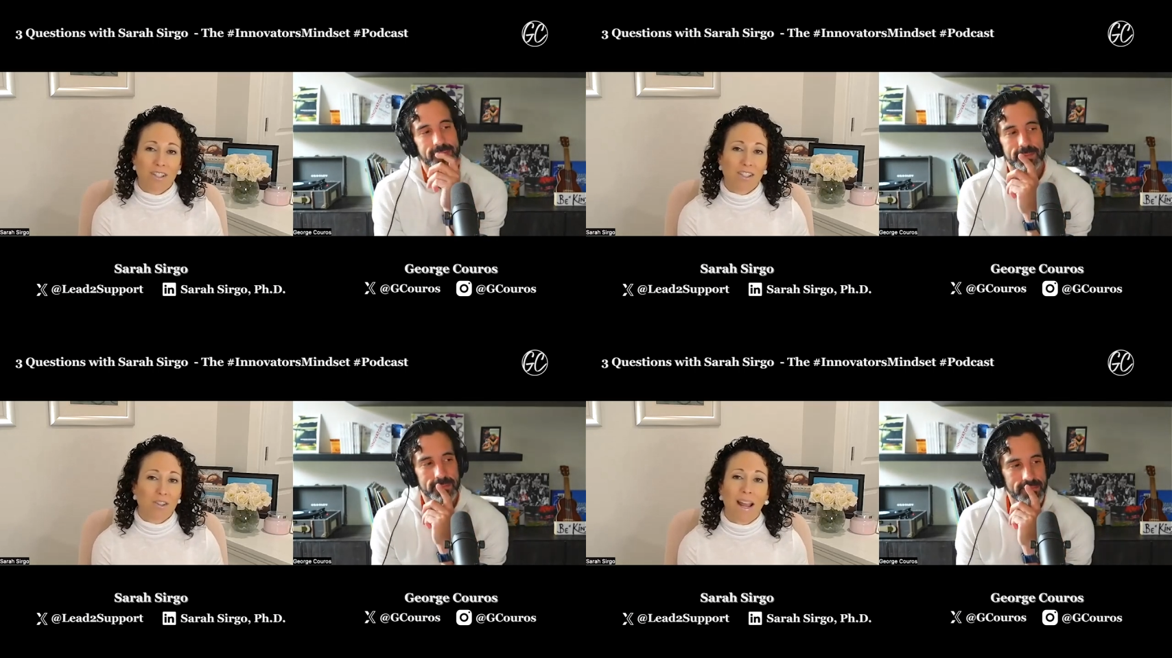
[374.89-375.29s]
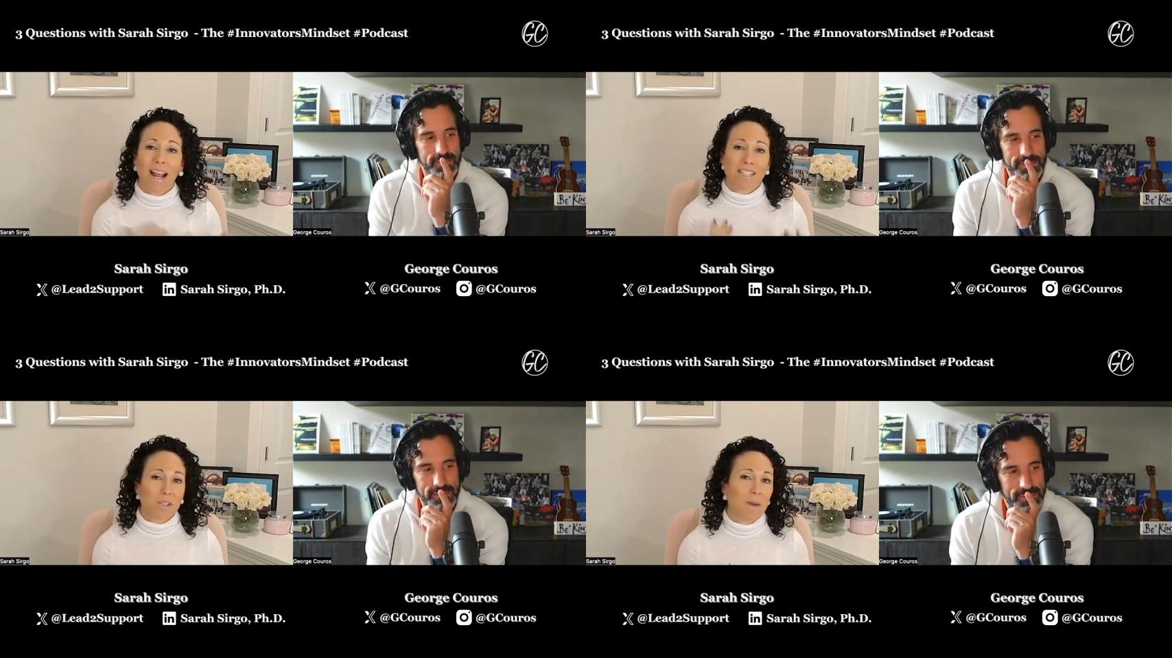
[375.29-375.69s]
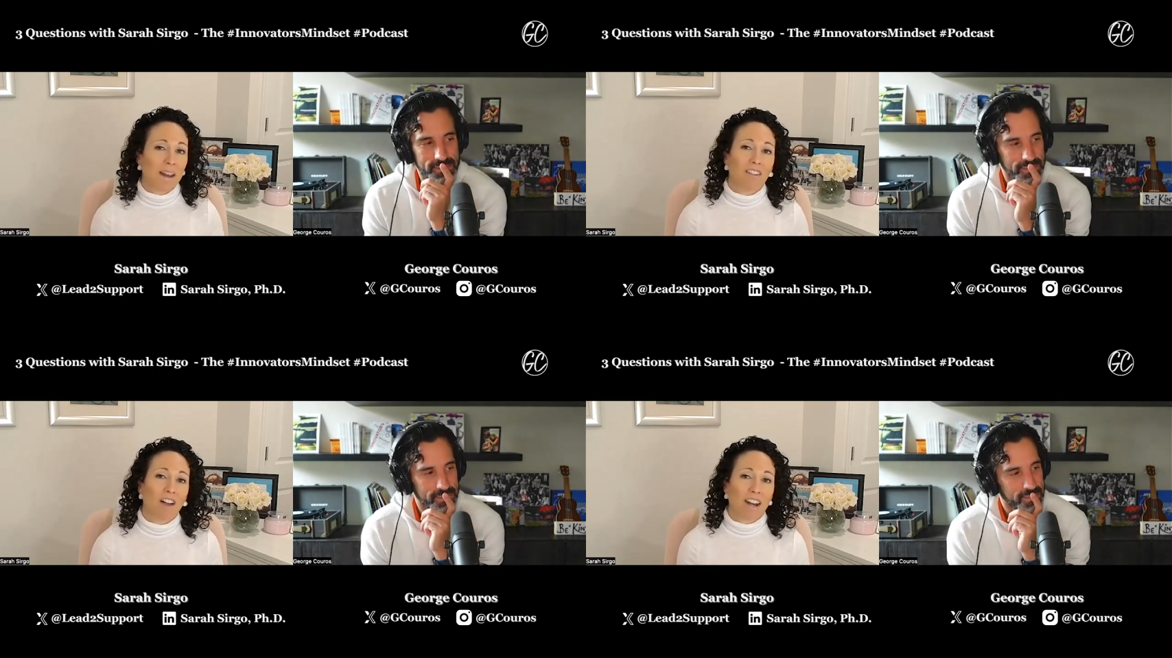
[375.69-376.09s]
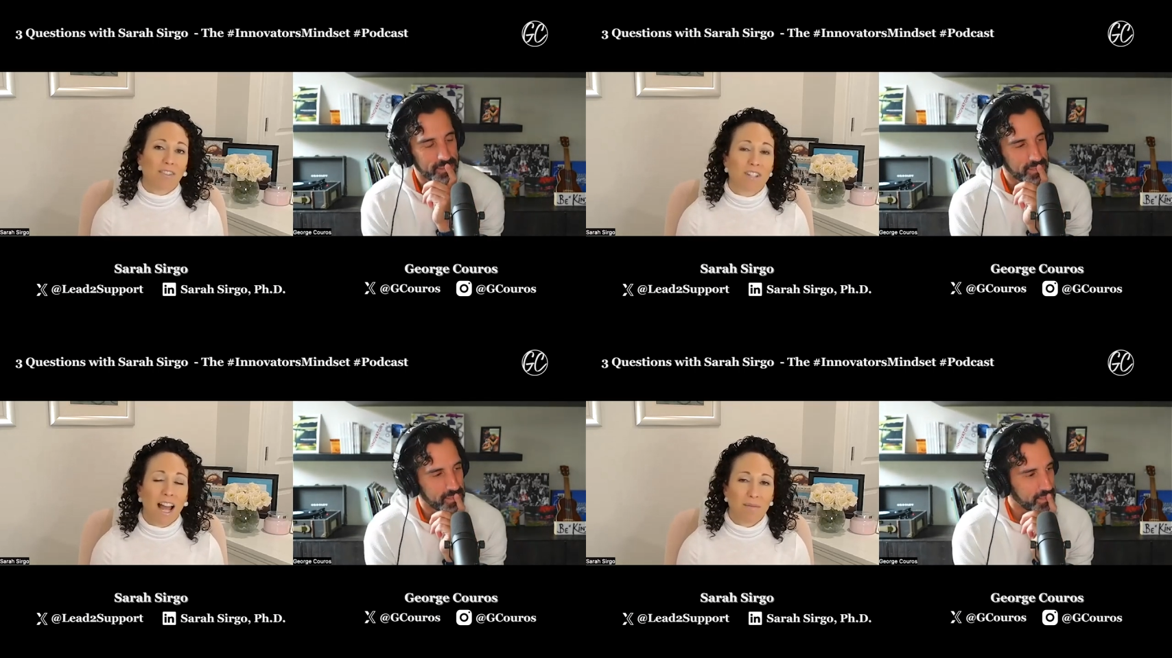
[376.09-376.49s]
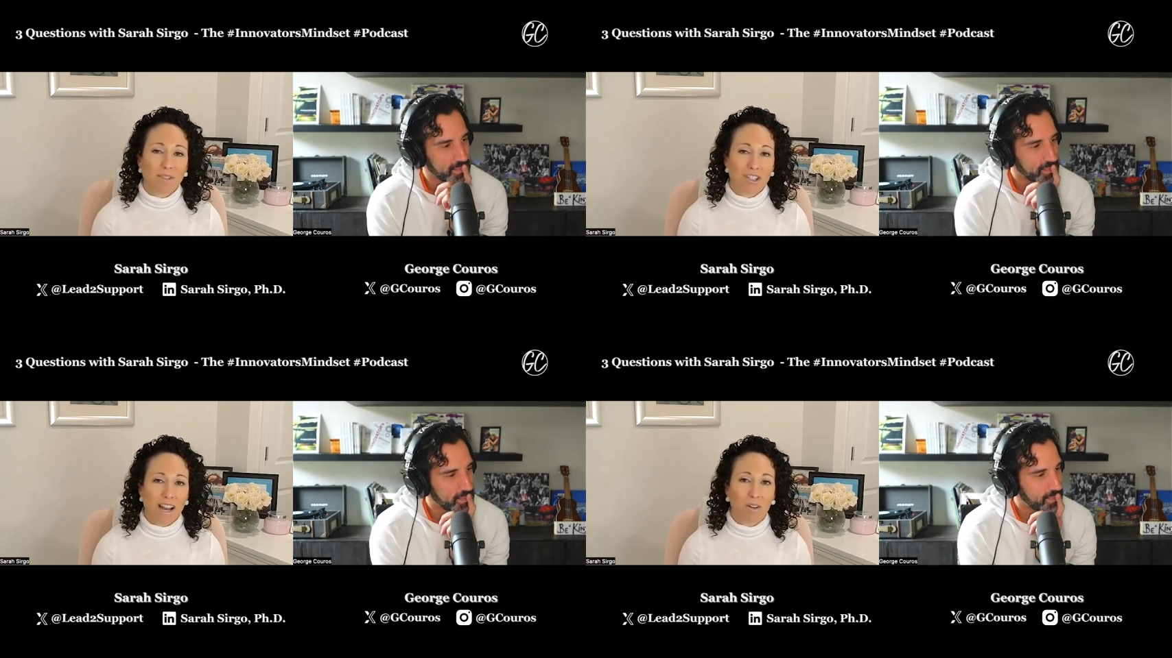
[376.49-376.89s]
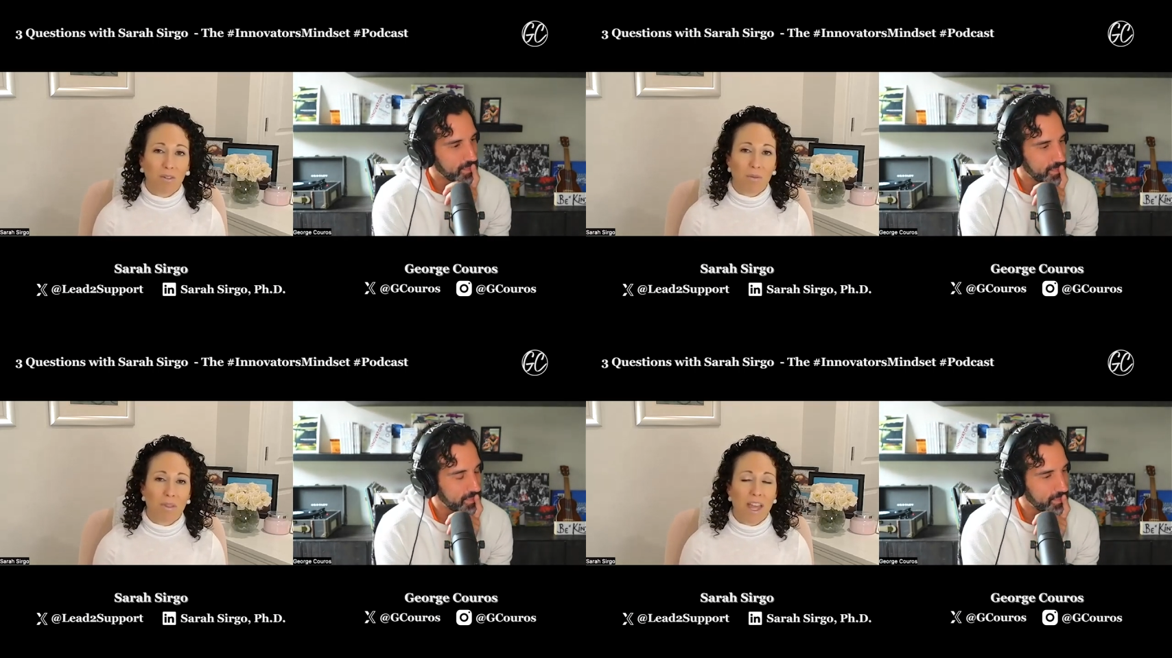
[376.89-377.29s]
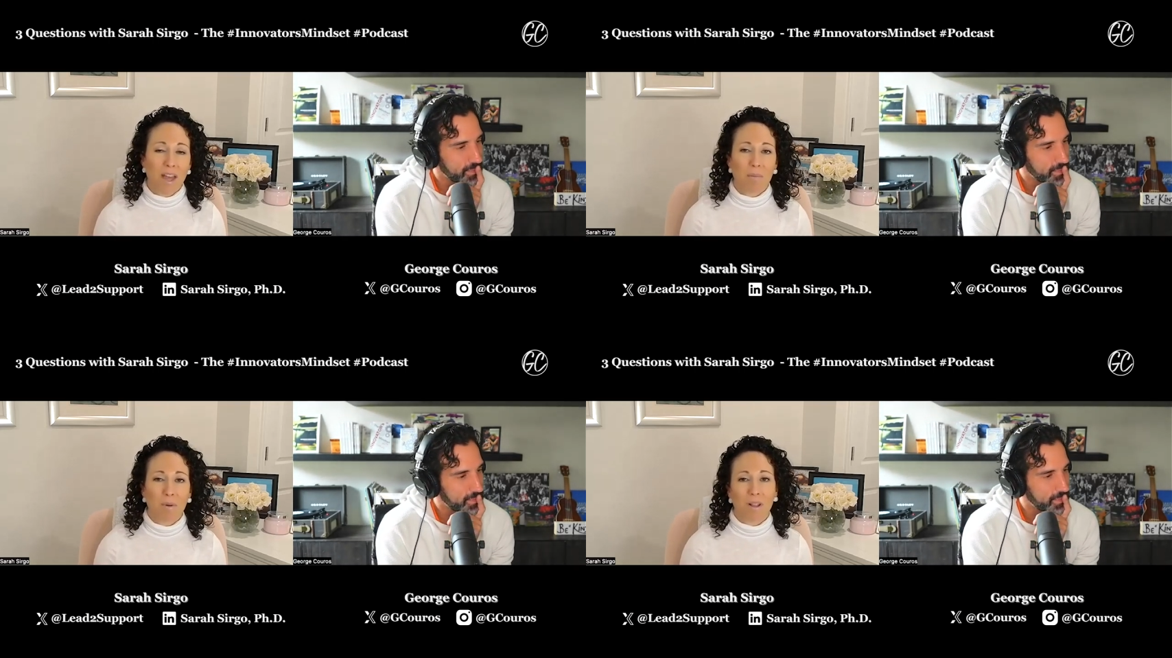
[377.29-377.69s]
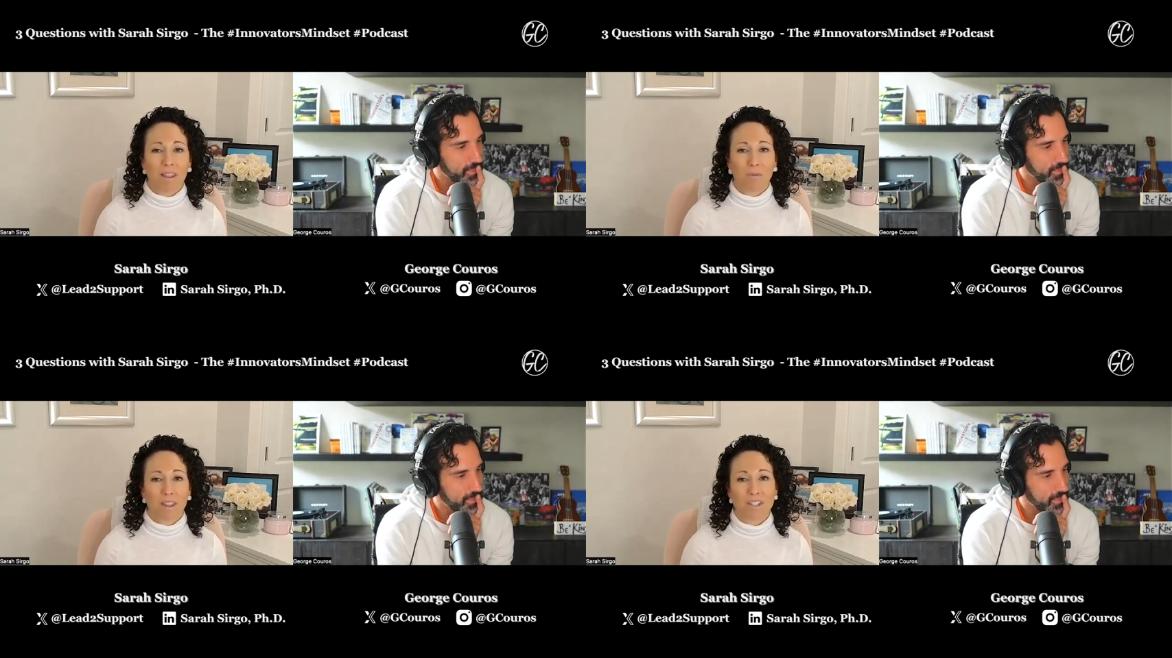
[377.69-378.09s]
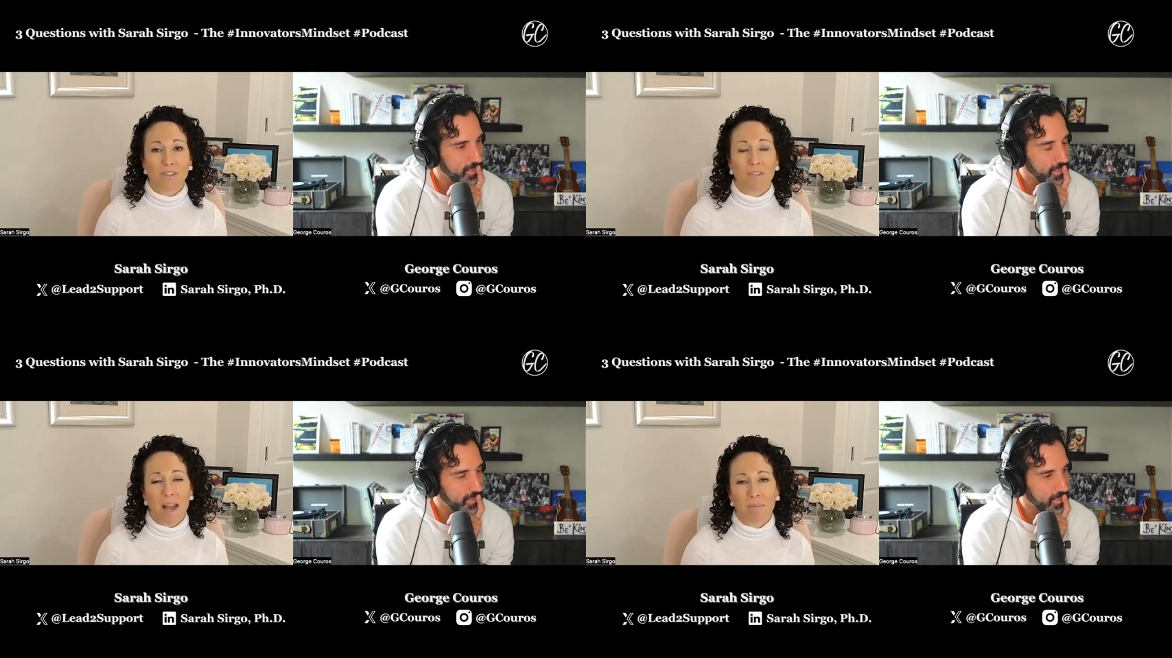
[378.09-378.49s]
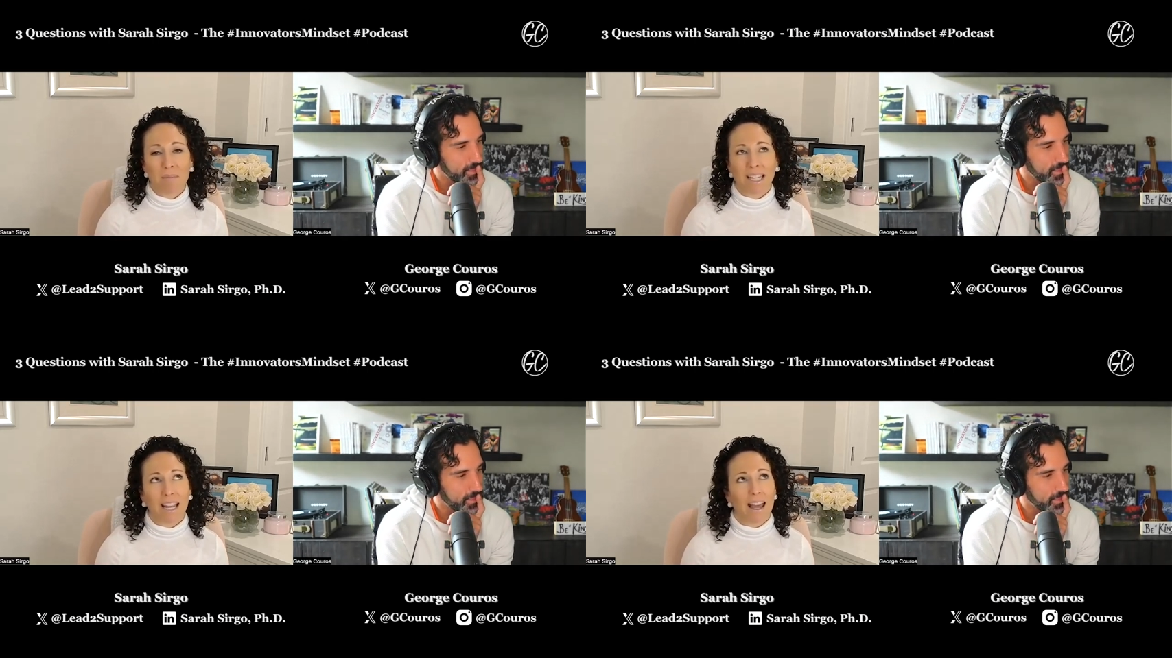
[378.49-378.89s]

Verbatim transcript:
Speaker 1: and so I got to spend a lot of time just not only with him, but with, with his family.